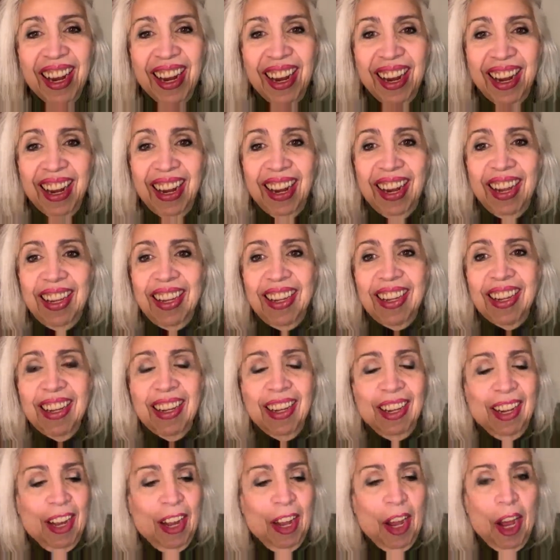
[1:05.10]
Hi.
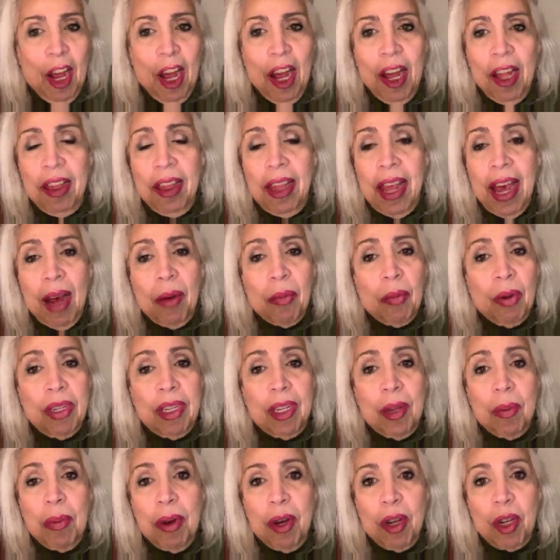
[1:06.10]
That was
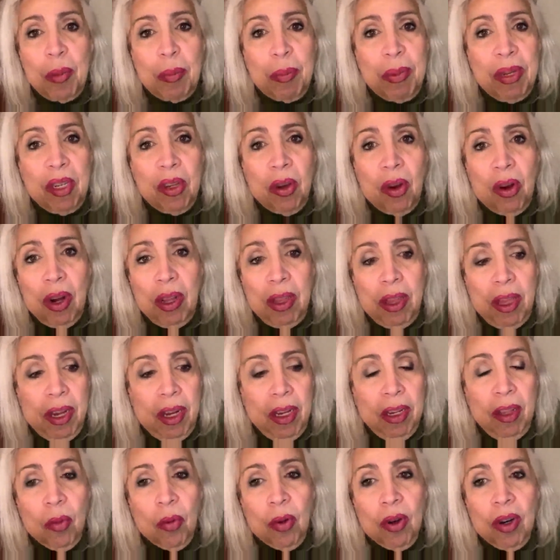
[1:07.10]
the most bizarre thing in
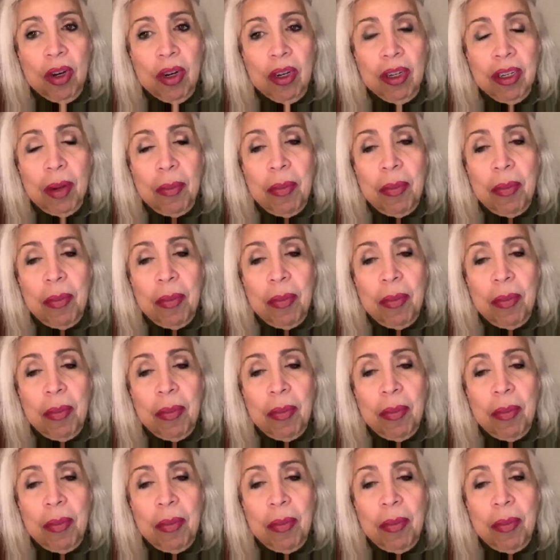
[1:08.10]
the world.